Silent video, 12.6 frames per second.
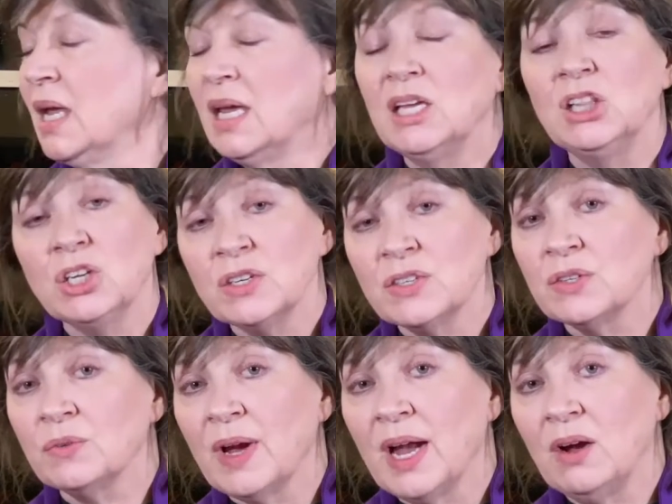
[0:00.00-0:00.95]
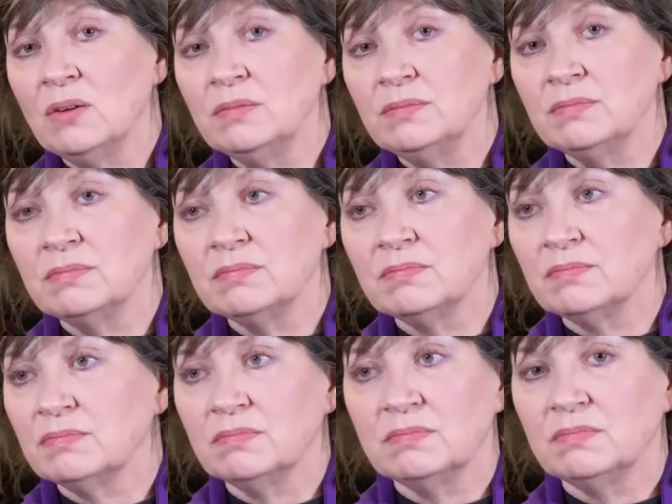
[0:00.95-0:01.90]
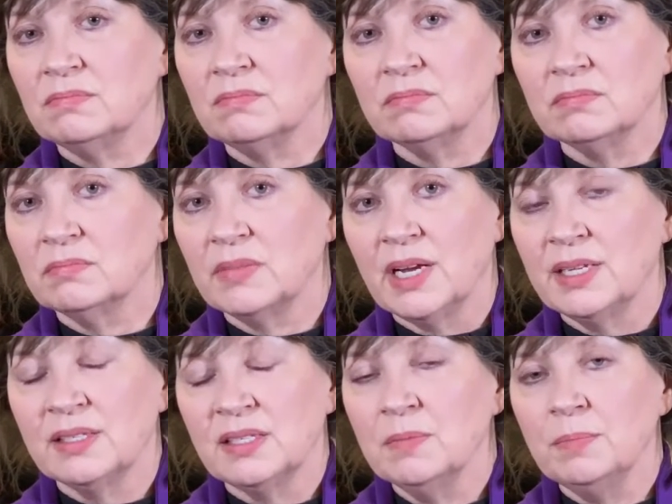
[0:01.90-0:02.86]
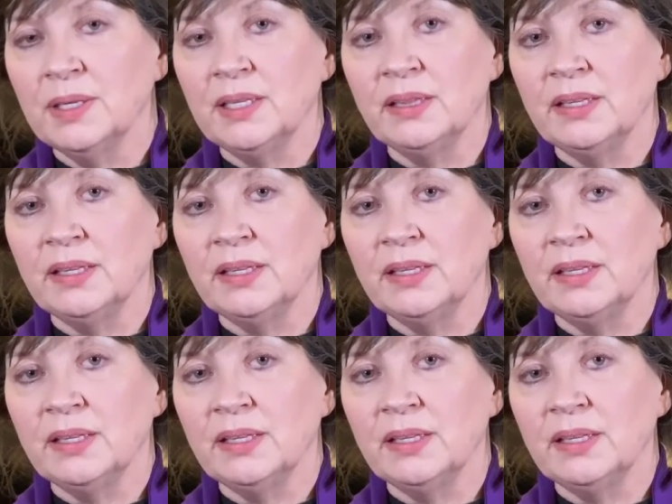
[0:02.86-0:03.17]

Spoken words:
he looks around and simply